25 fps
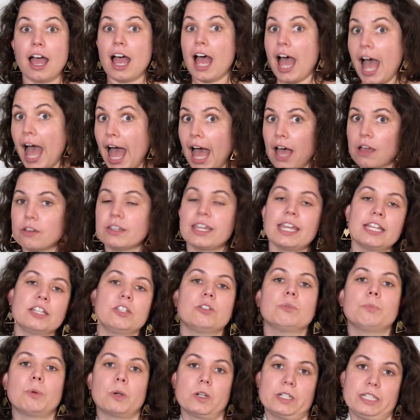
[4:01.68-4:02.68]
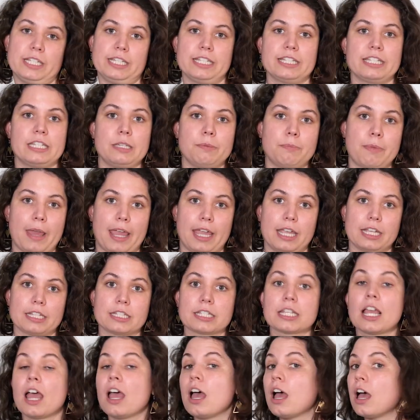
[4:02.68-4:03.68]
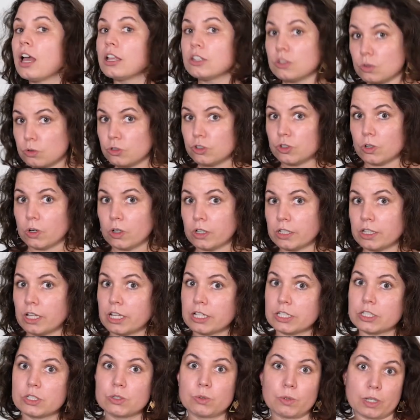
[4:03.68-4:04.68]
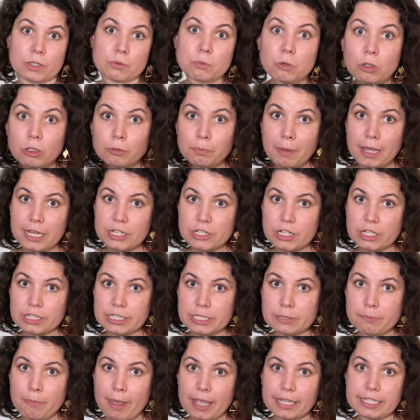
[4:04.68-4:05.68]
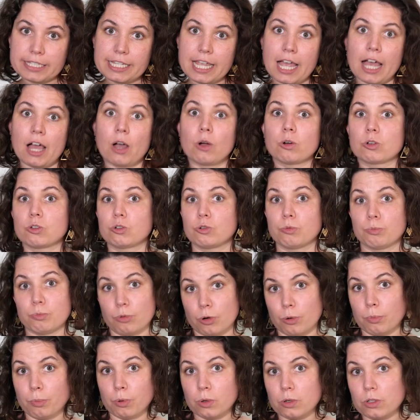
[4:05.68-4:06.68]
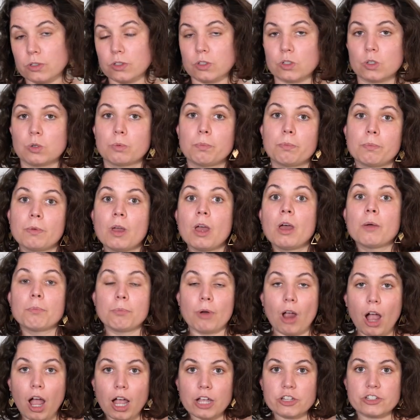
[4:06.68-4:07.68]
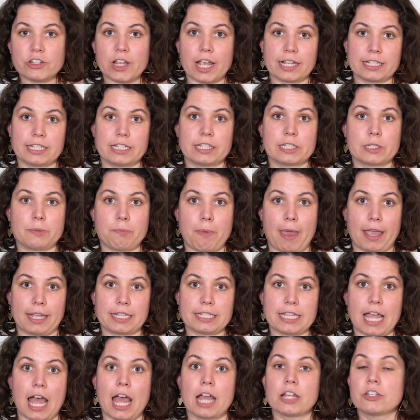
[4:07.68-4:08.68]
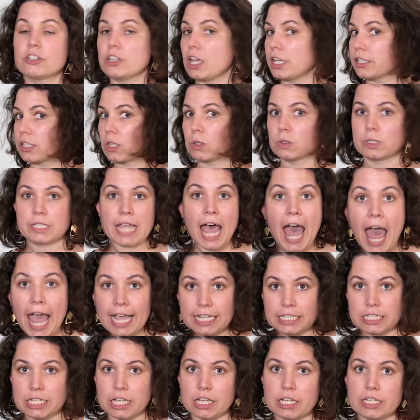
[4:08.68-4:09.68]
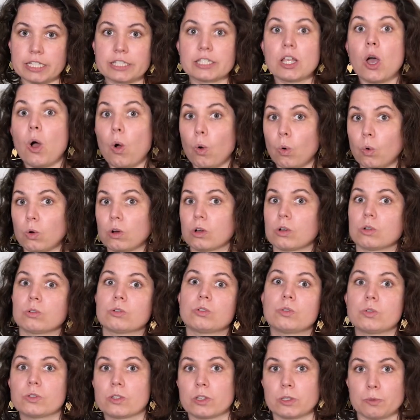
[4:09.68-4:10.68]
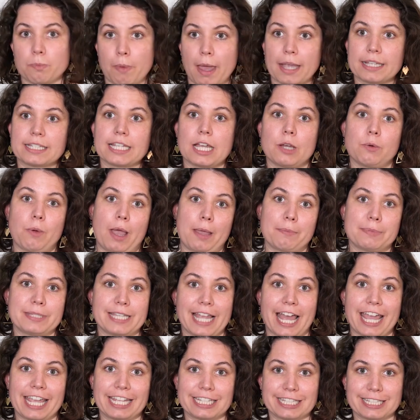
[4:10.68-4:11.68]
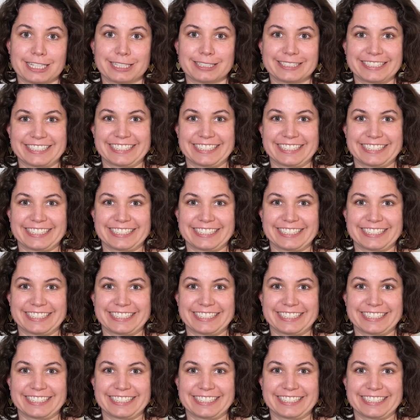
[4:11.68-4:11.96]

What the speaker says: How can you participate? To join us to enroll patients in SPECTA or to propose new projects in SPECTA, just contact us or go to the SPECTA website.